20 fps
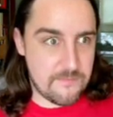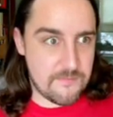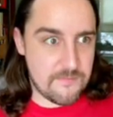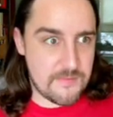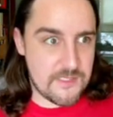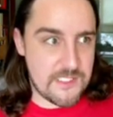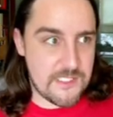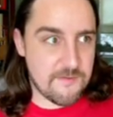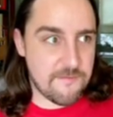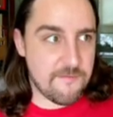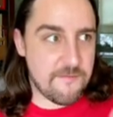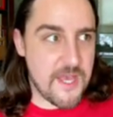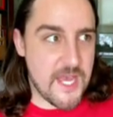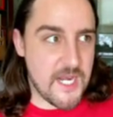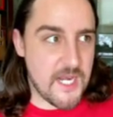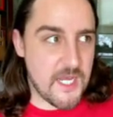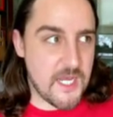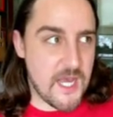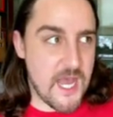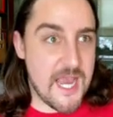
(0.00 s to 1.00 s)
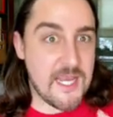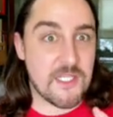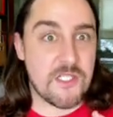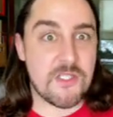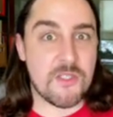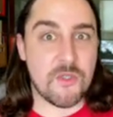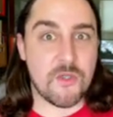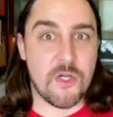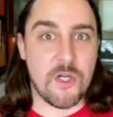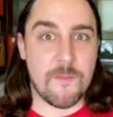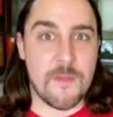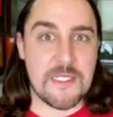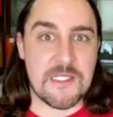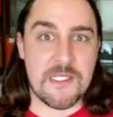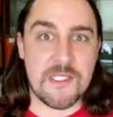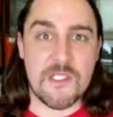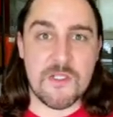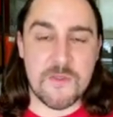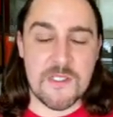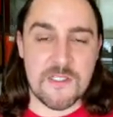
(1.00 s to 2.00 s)
Savannah, I saw her, my
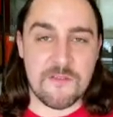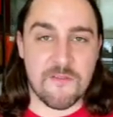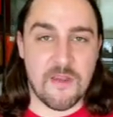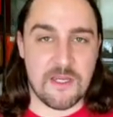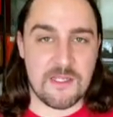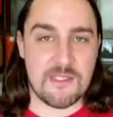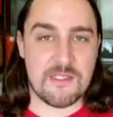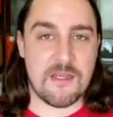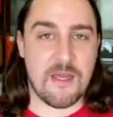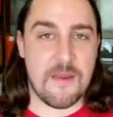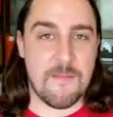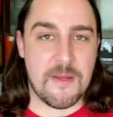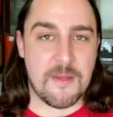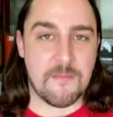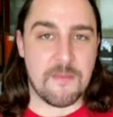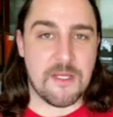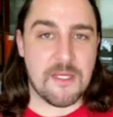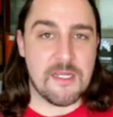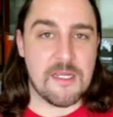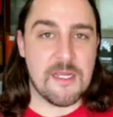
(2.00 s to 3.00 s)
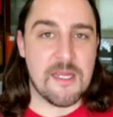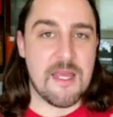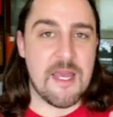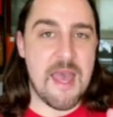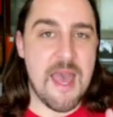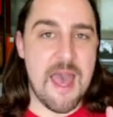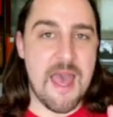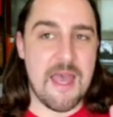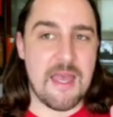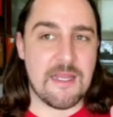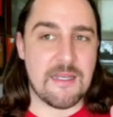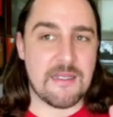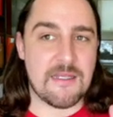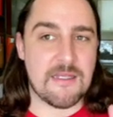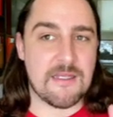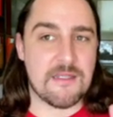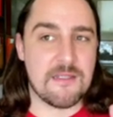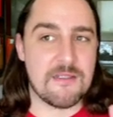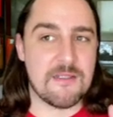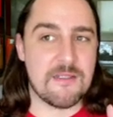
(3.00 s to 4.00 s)
sister was FaceTiming me,
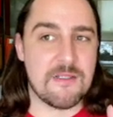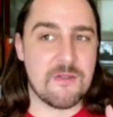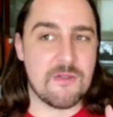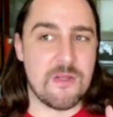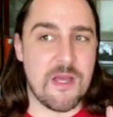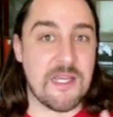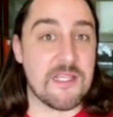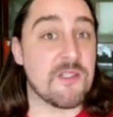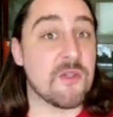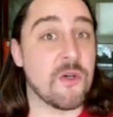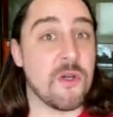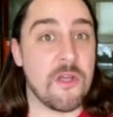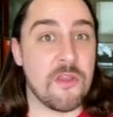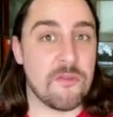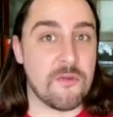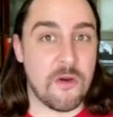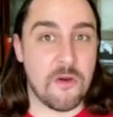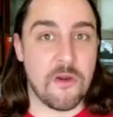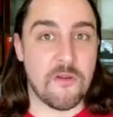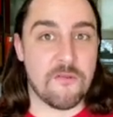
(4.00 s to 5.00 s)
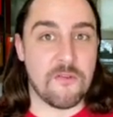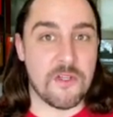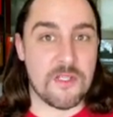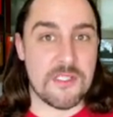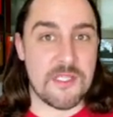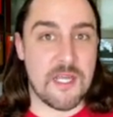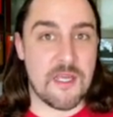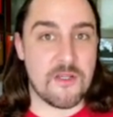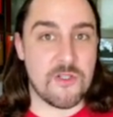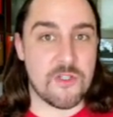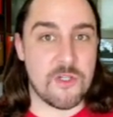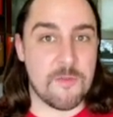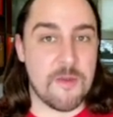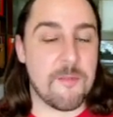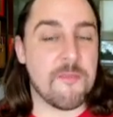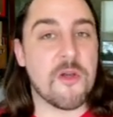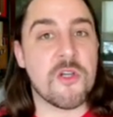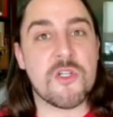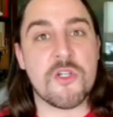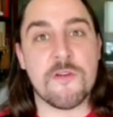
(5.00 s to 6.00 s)
and I saw her throw her first tantrum.
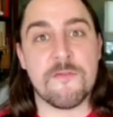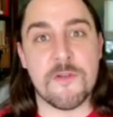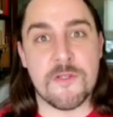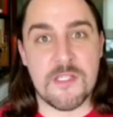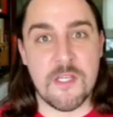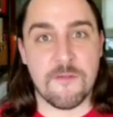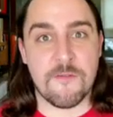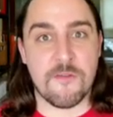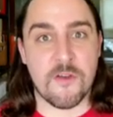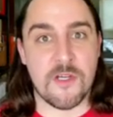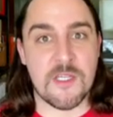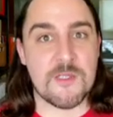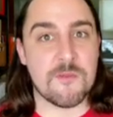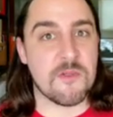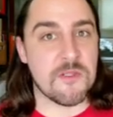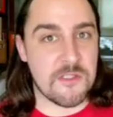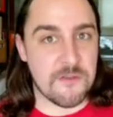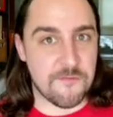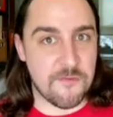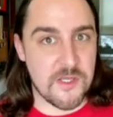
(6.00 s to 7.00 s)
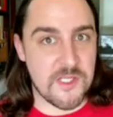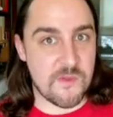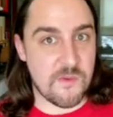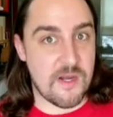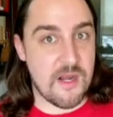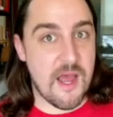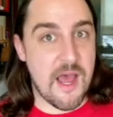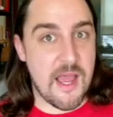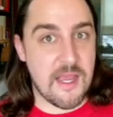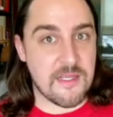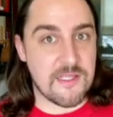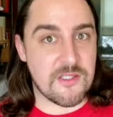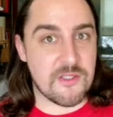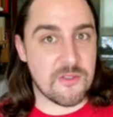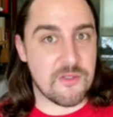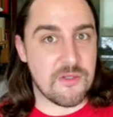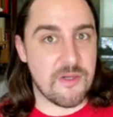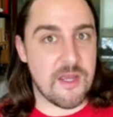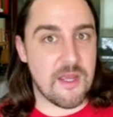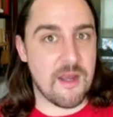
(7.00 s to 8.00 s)
I'm not sure if it was her first, but it was the first one I
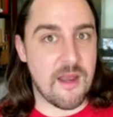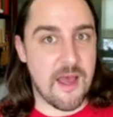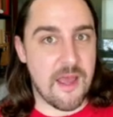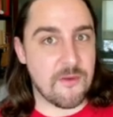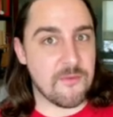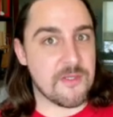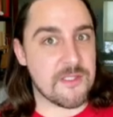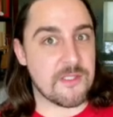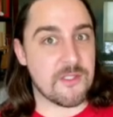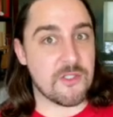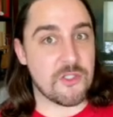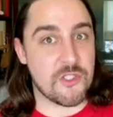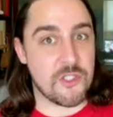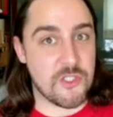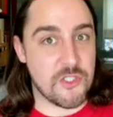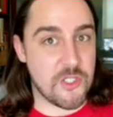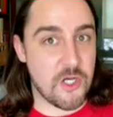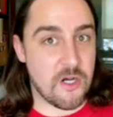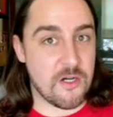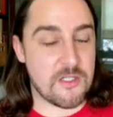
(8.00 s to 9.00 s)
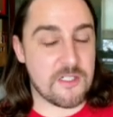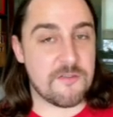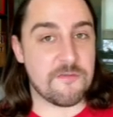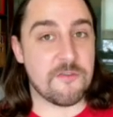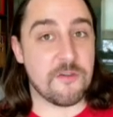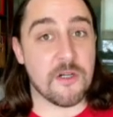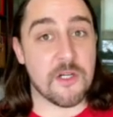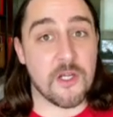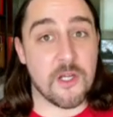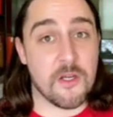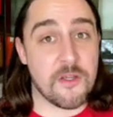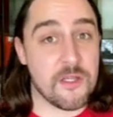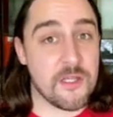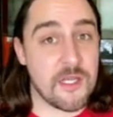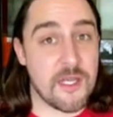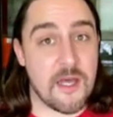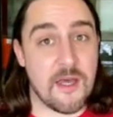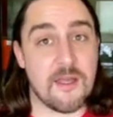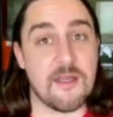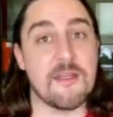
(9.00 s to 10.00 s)
saw, and I was shocked. For a girl that
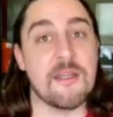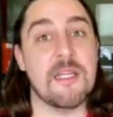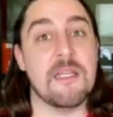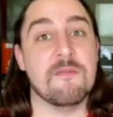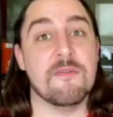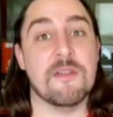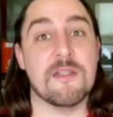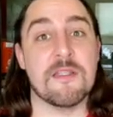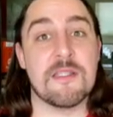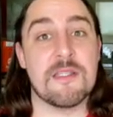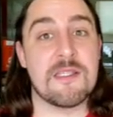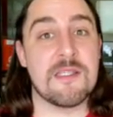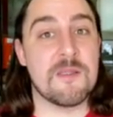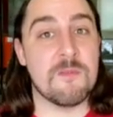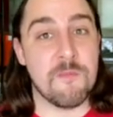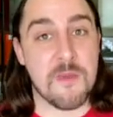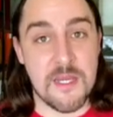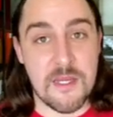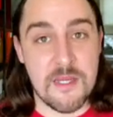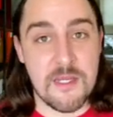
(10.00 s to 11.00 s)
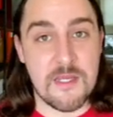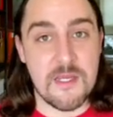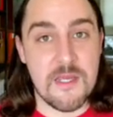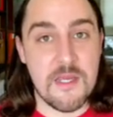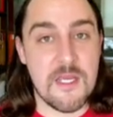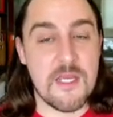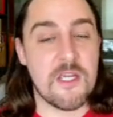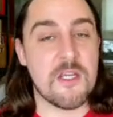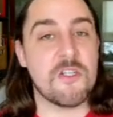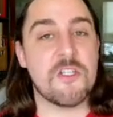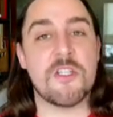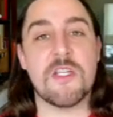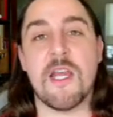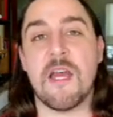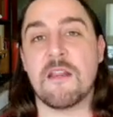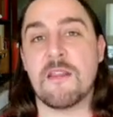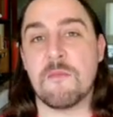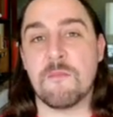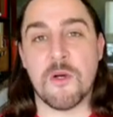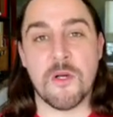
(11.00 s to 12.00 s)
can't even speak, she
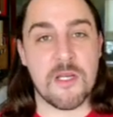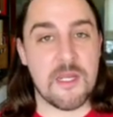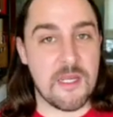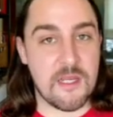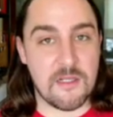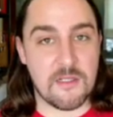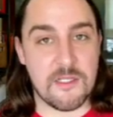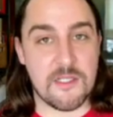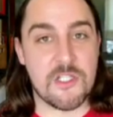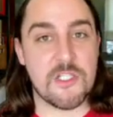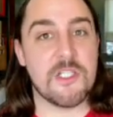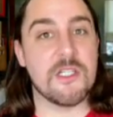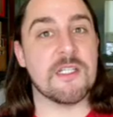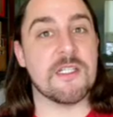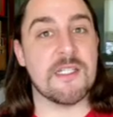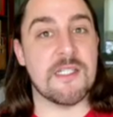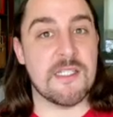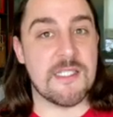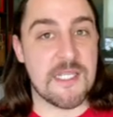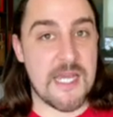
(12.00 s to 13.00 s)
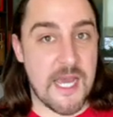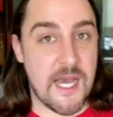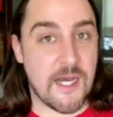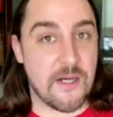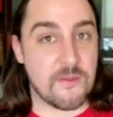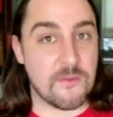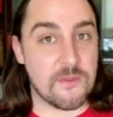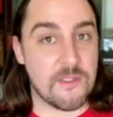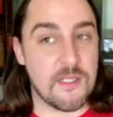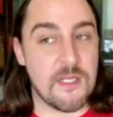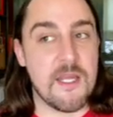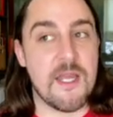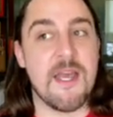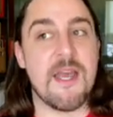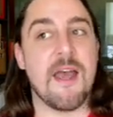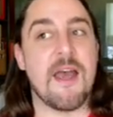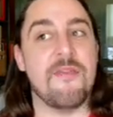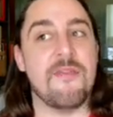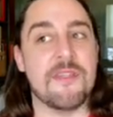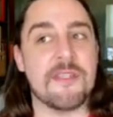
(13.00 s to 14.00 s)
had the body English down.
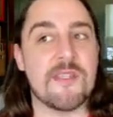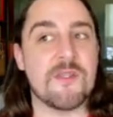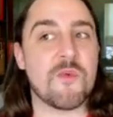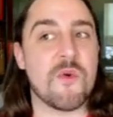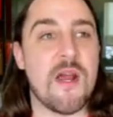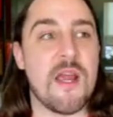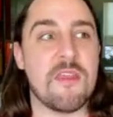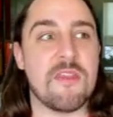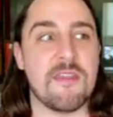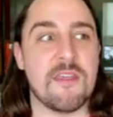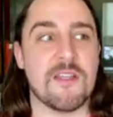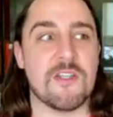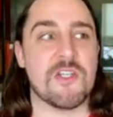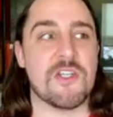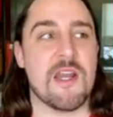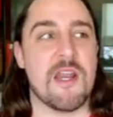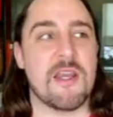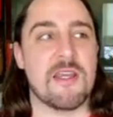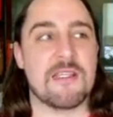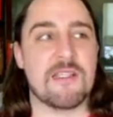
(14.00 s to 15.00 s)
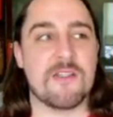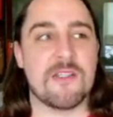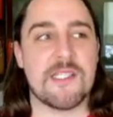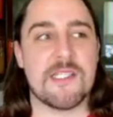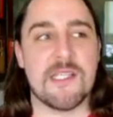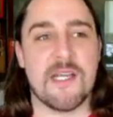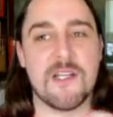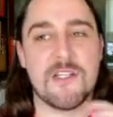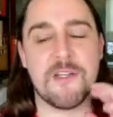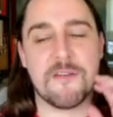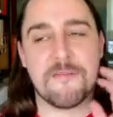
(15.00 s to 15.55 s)
And this is where I think genetics is such a